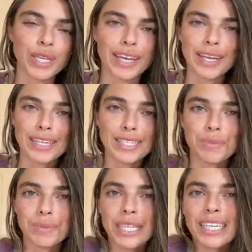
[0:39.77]

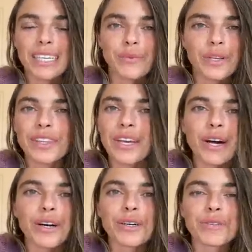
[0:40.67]
explain what they
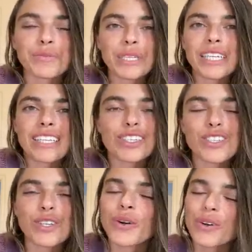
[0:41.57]
all mean and
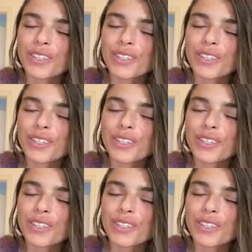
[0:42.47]
do.